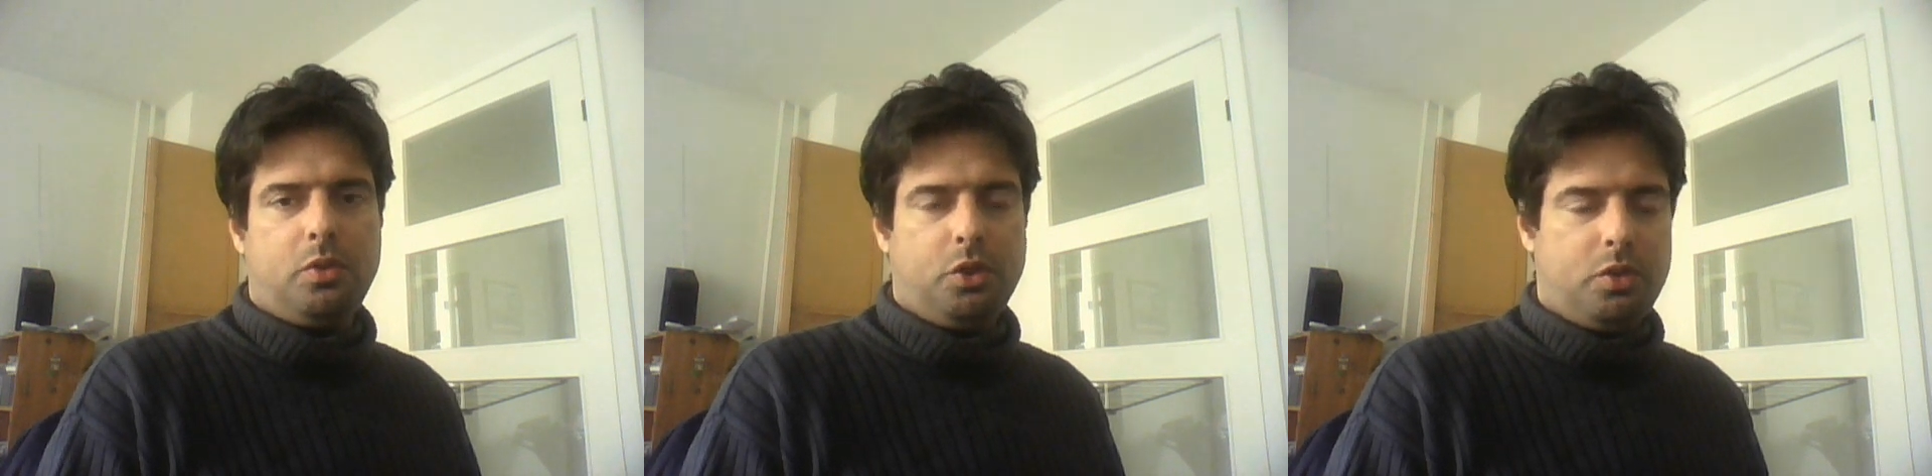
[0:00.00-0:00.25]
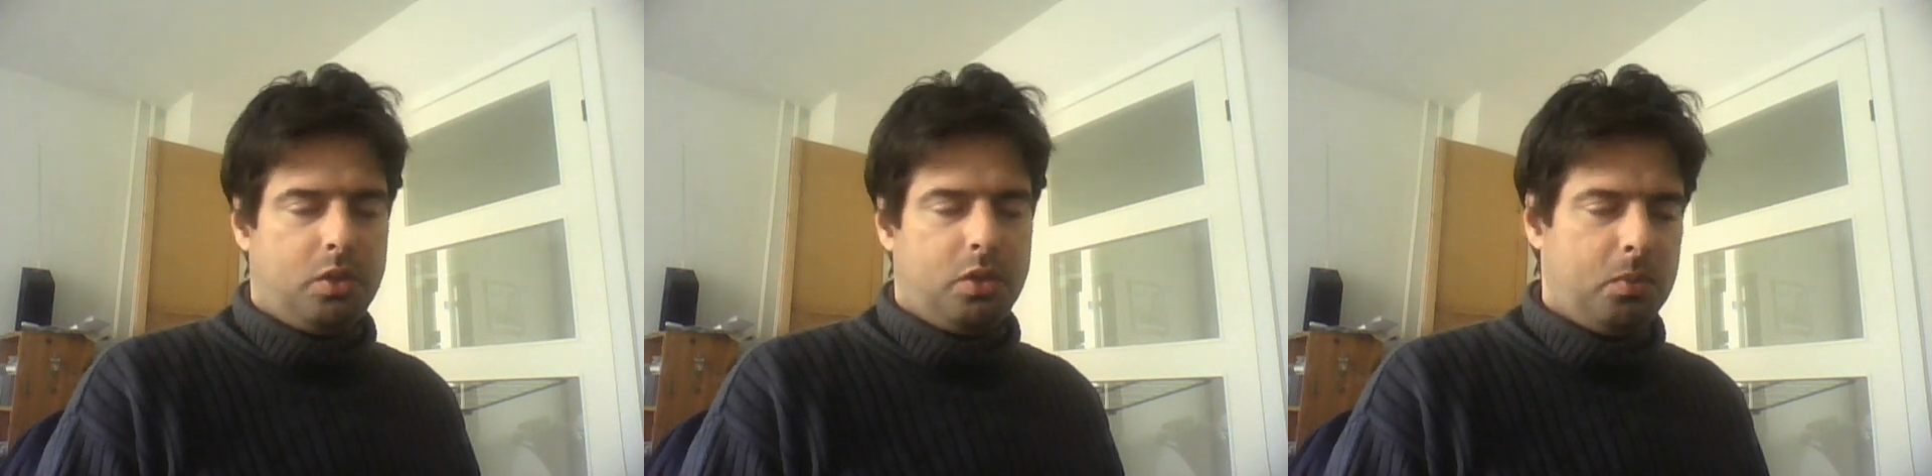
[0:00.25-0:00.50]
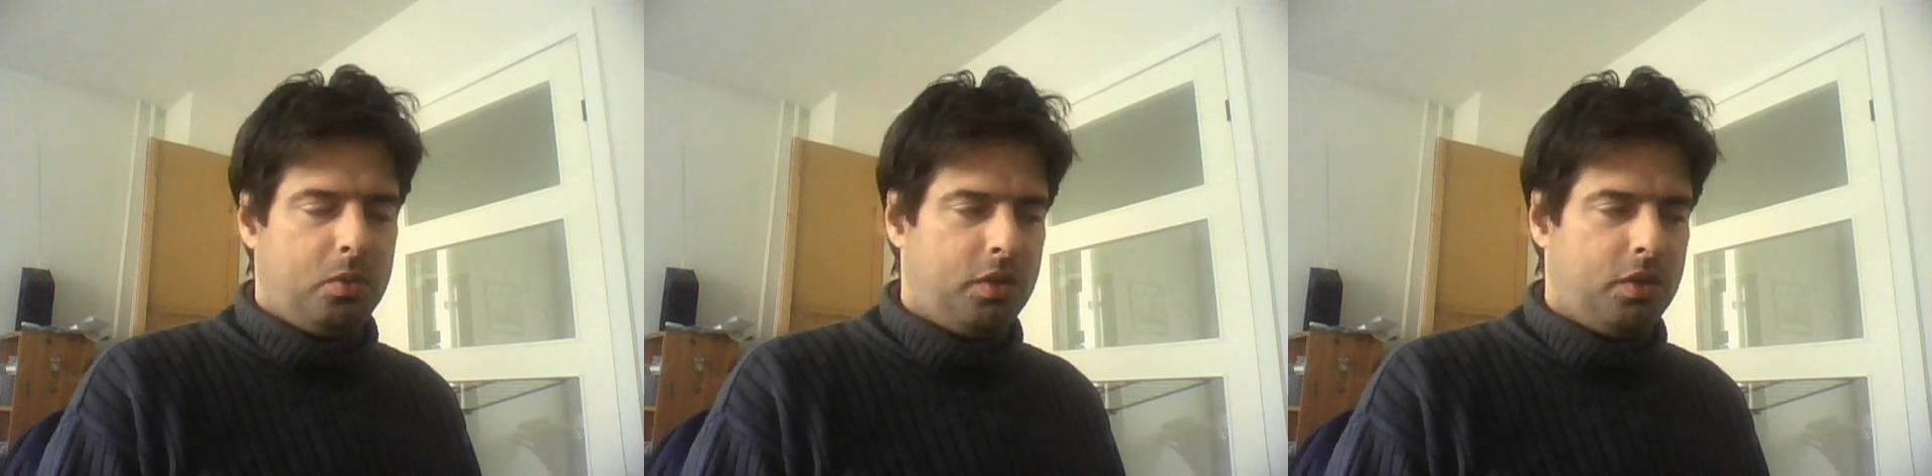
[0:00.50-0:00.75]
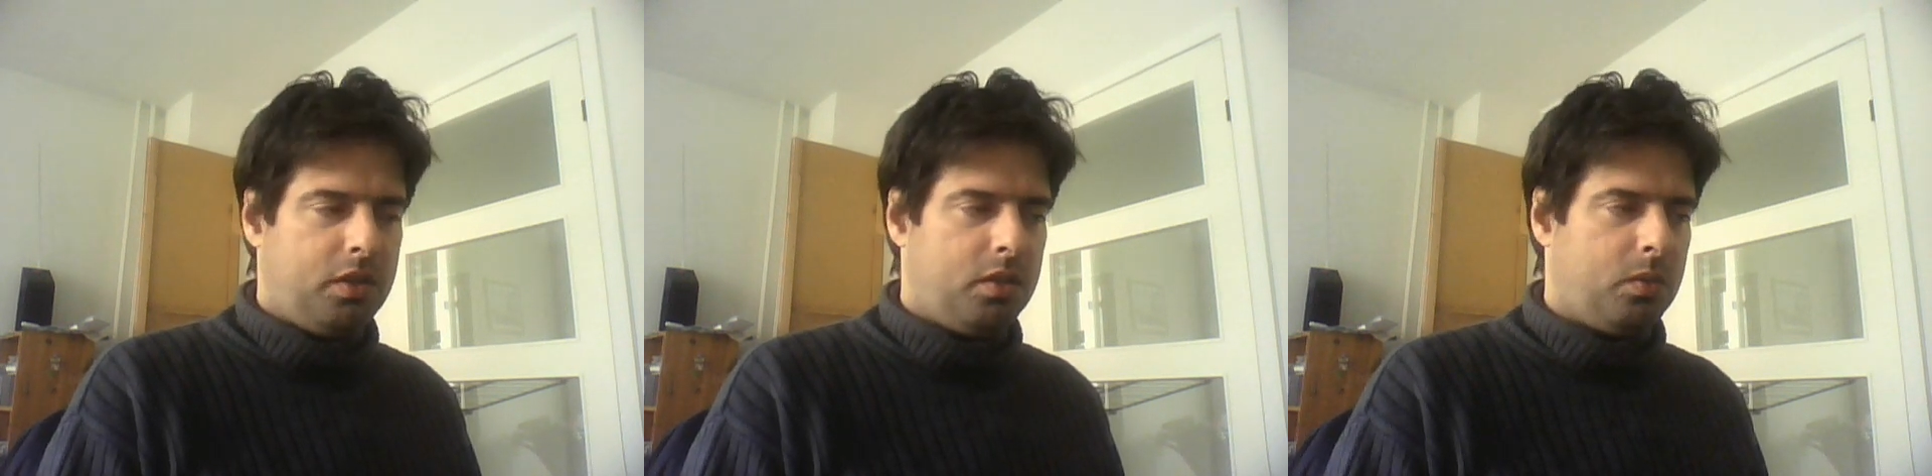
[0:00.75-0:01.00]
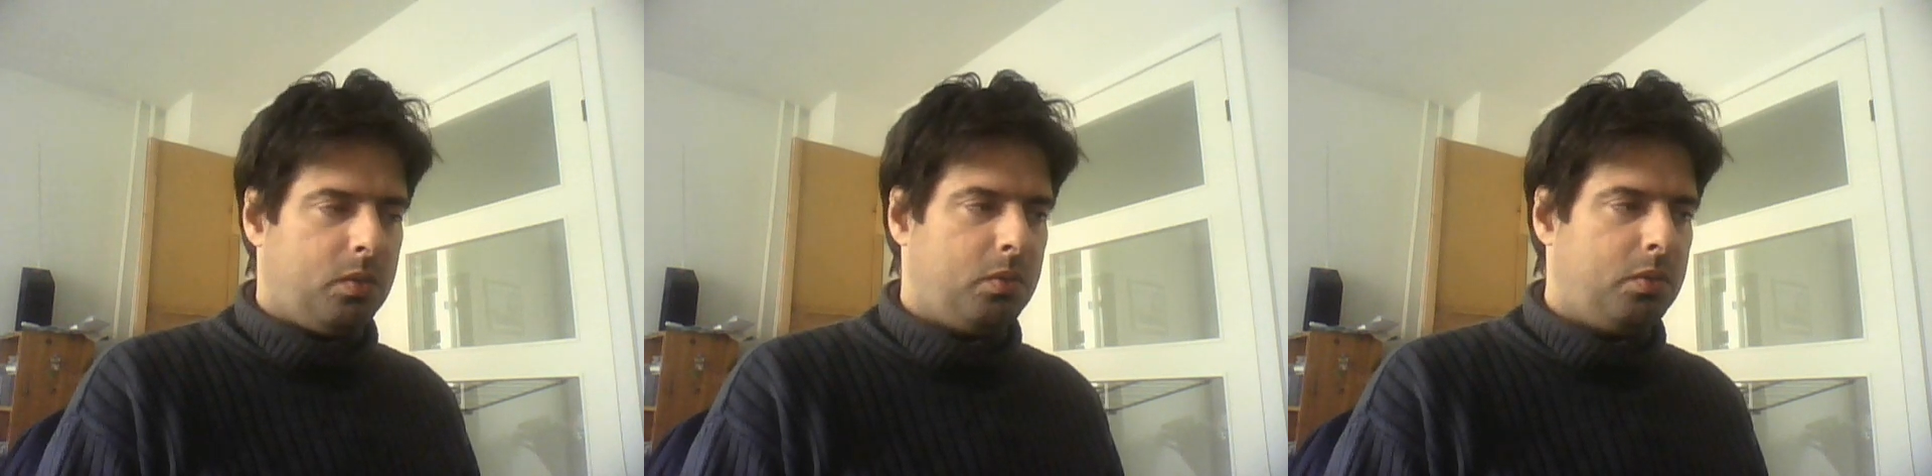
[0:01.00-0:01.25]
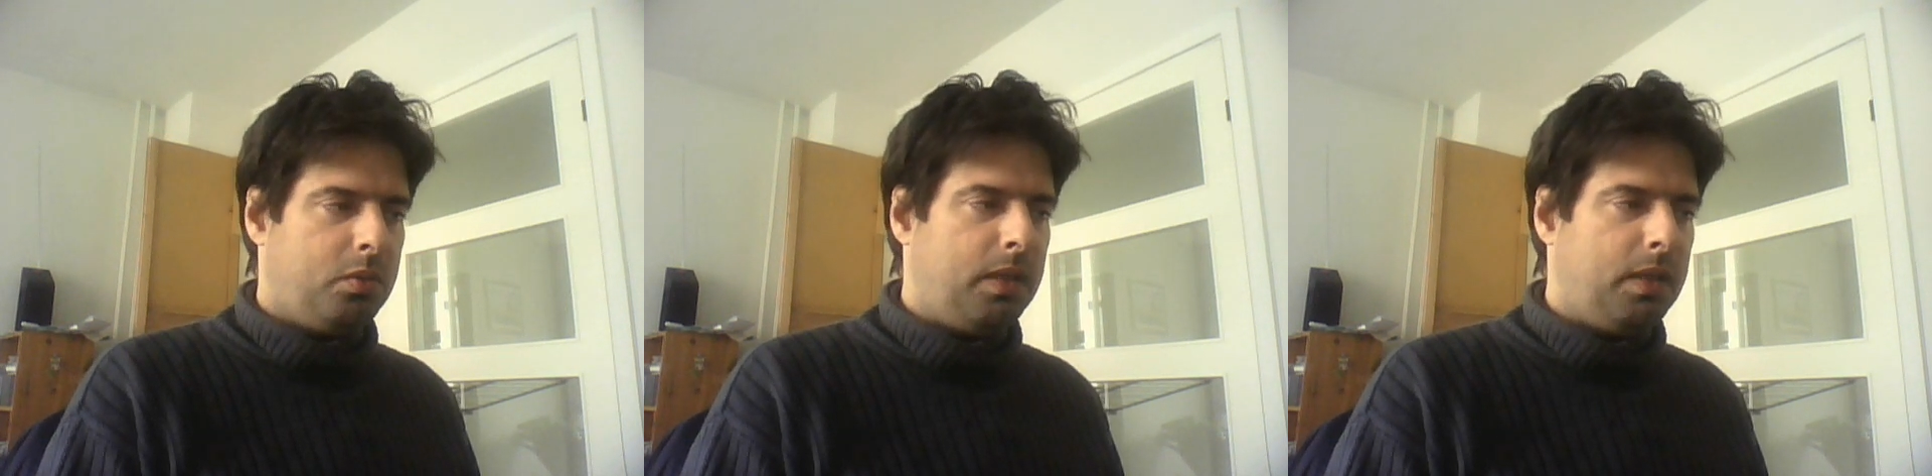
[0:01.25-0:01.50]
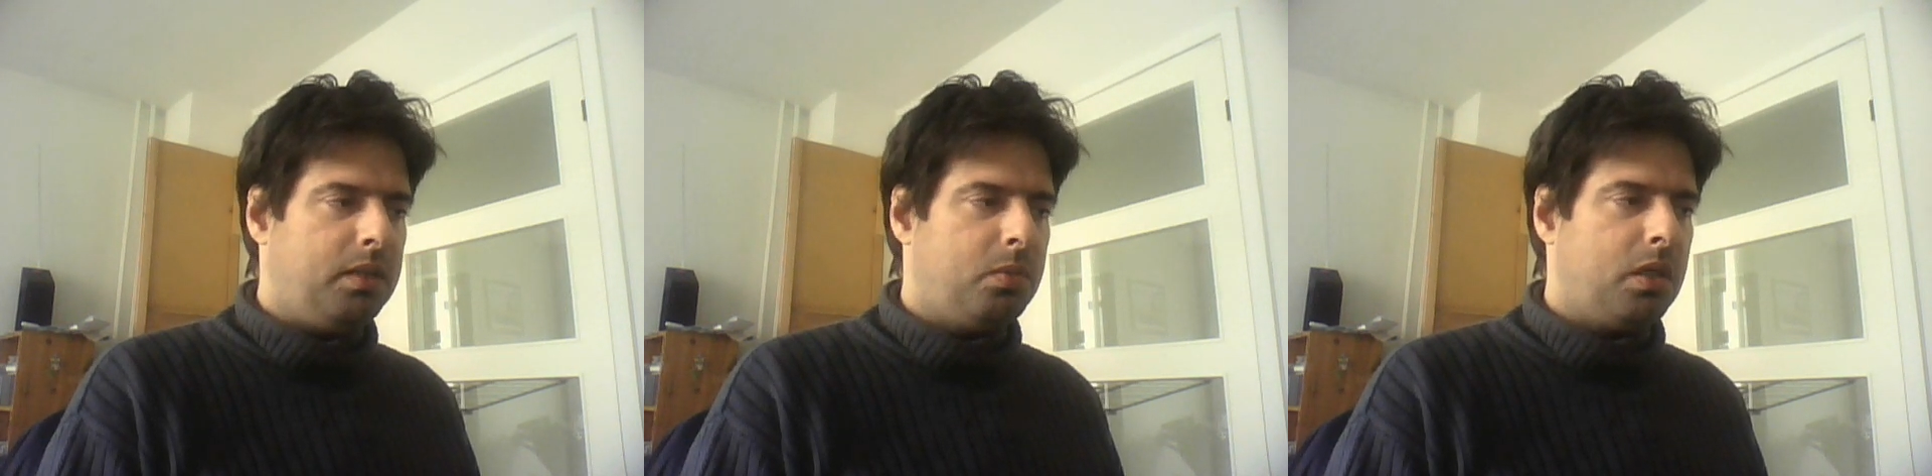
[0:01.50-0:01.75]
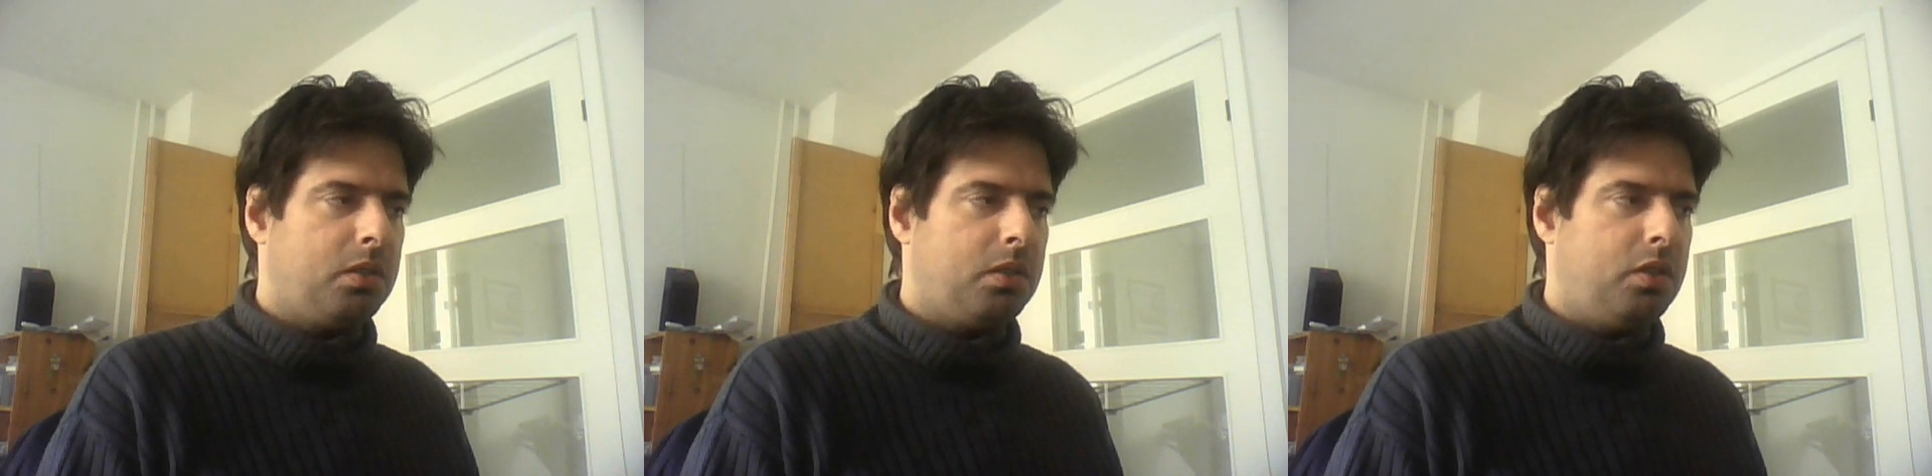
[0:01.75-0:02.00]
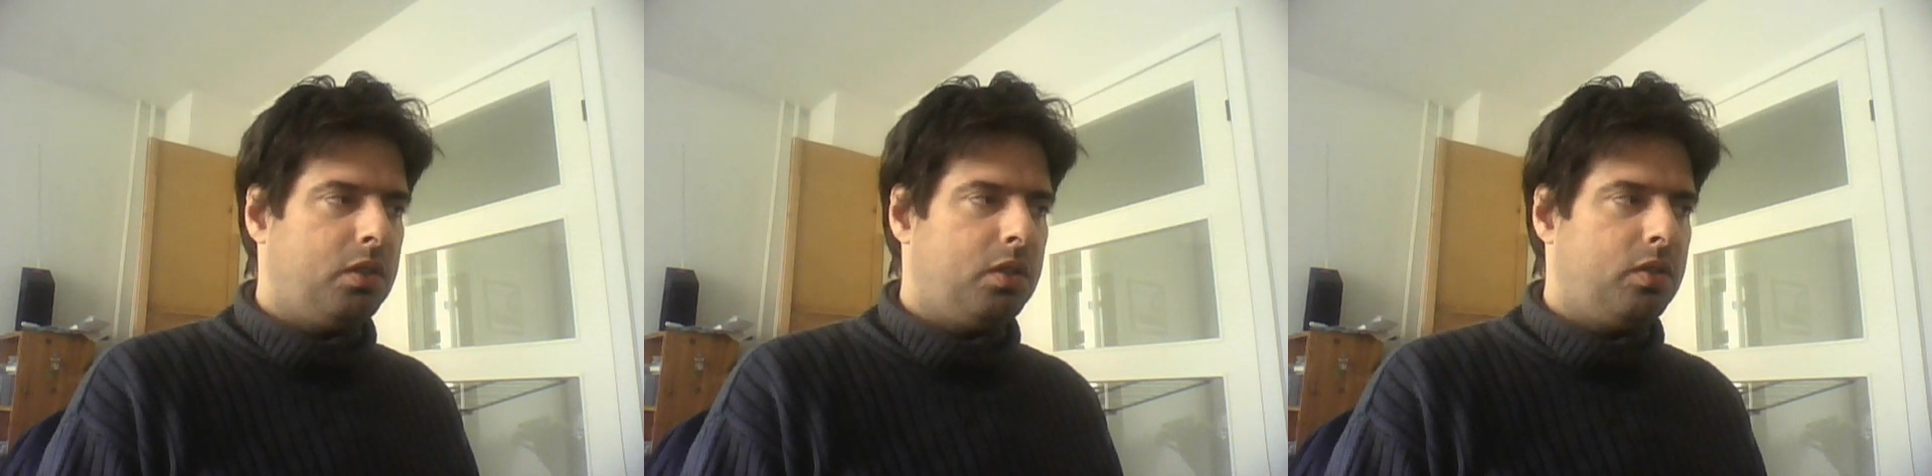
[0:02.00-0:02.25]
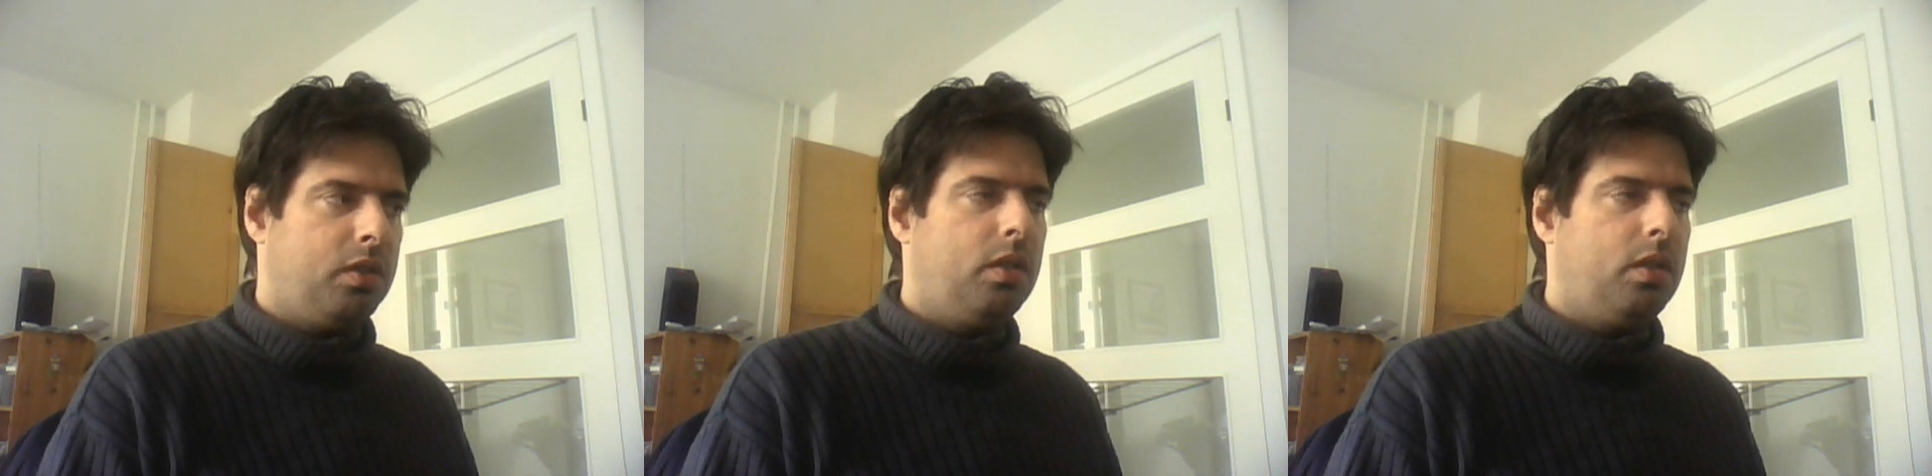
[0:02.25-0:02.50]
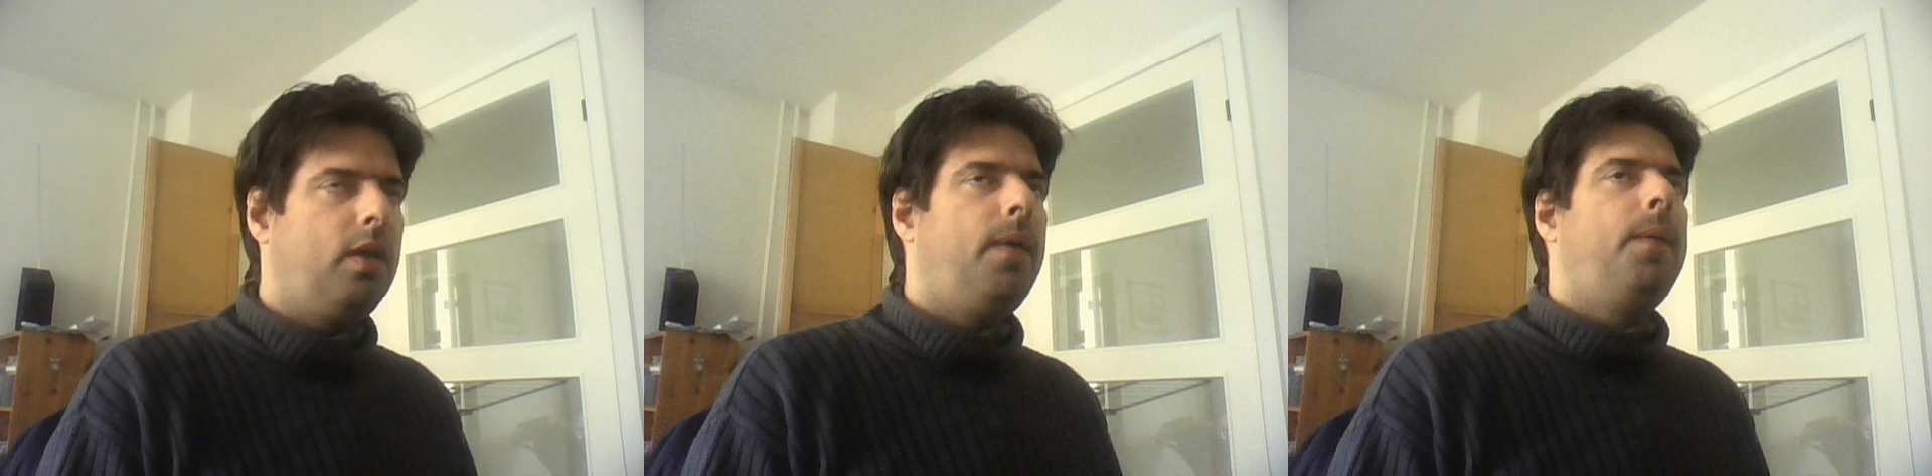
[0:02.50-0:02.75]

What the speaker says: due to the movies of Dwayne The Rock Johnson.